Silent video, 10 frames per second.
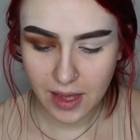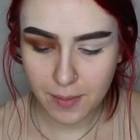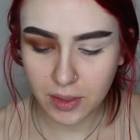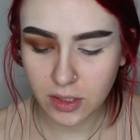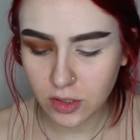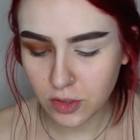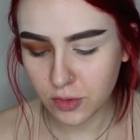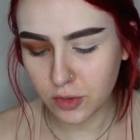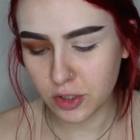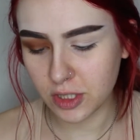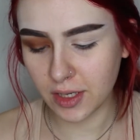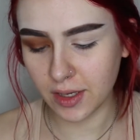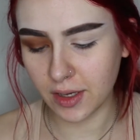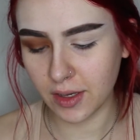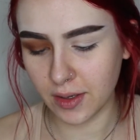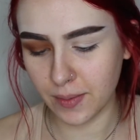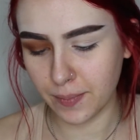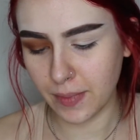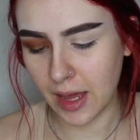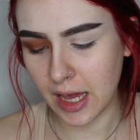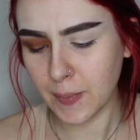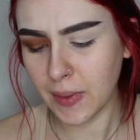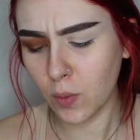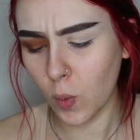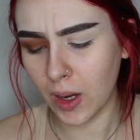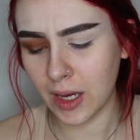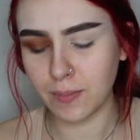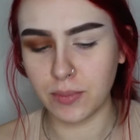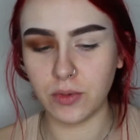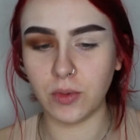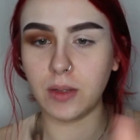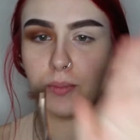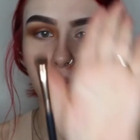I'm going to use the IBY Beauty